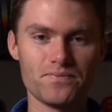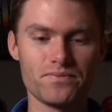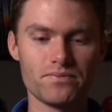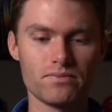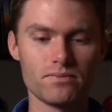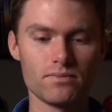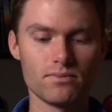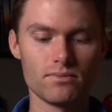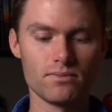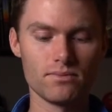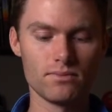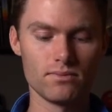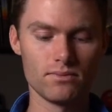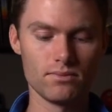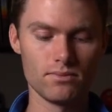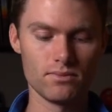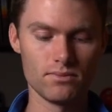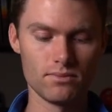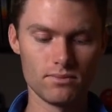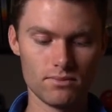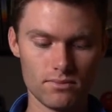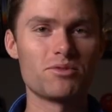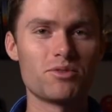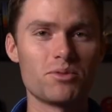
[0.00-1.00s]
So
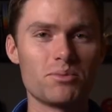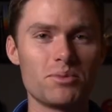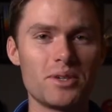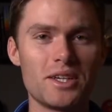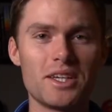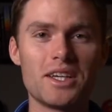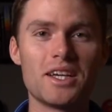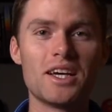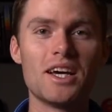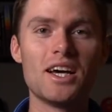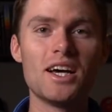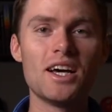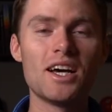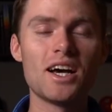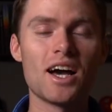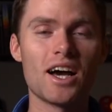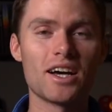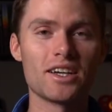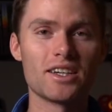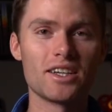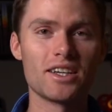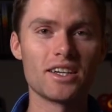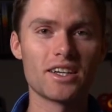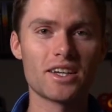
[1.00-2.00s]
obviously for me,
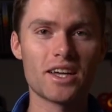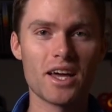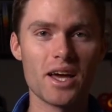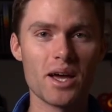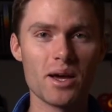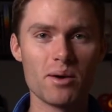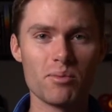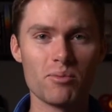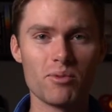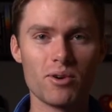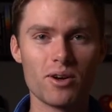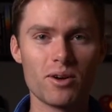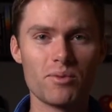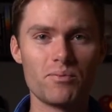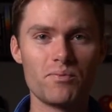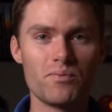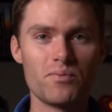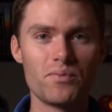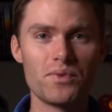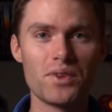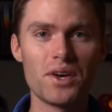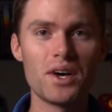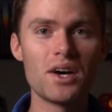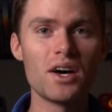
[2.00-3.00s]
I need a camera.
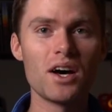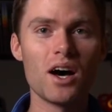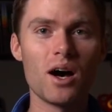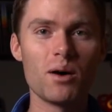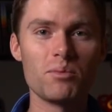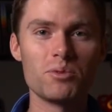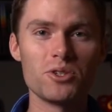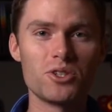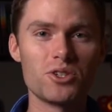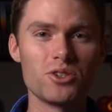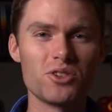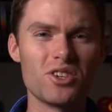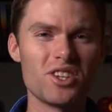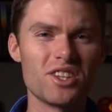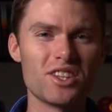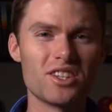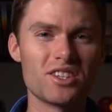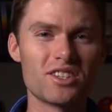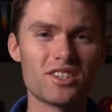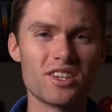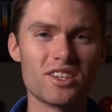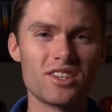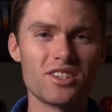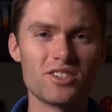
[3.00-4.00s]
I'll be shooting
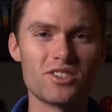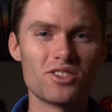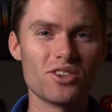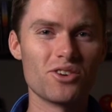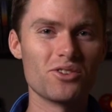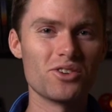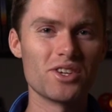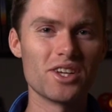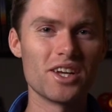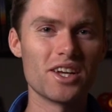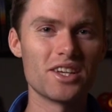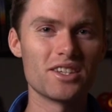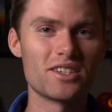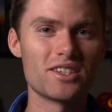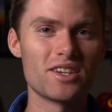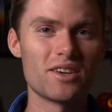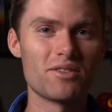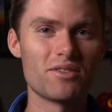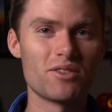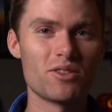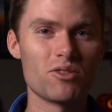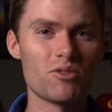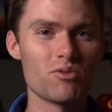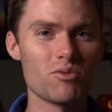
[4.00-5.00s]
this on the Sony
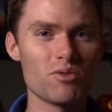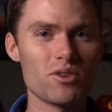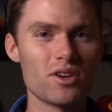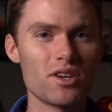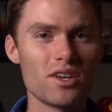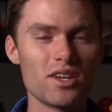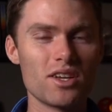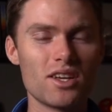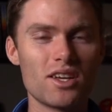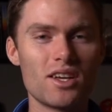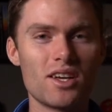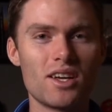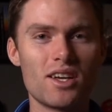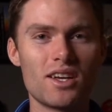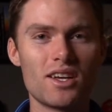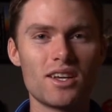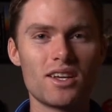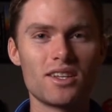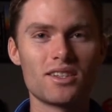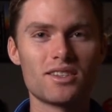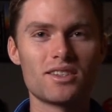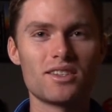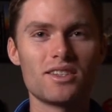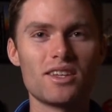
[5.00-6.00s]
a7 III.
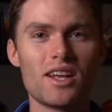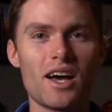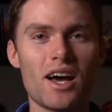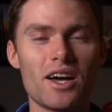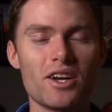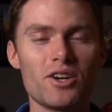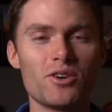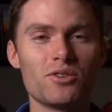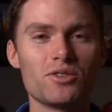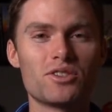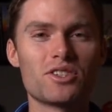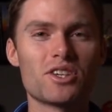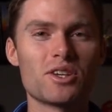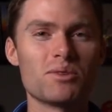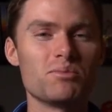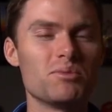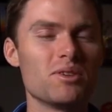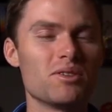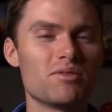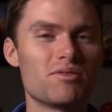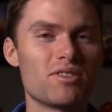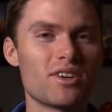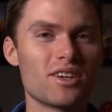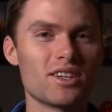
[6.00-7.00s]
I know it's going to
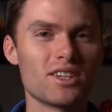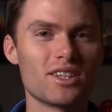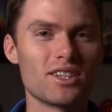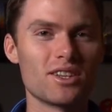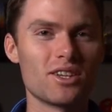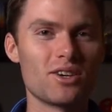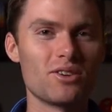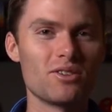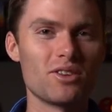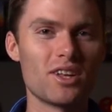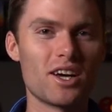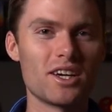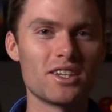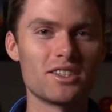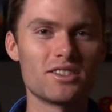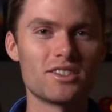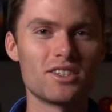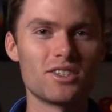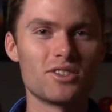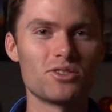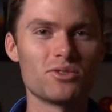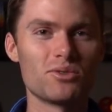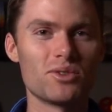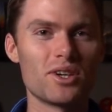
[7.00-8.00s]
be a fairly low light
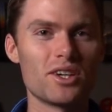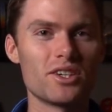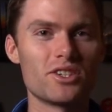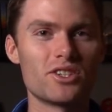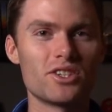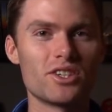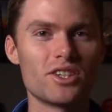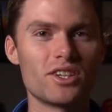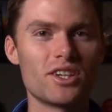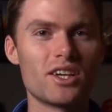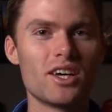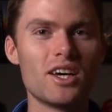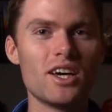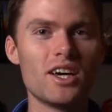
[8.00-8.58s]
situation.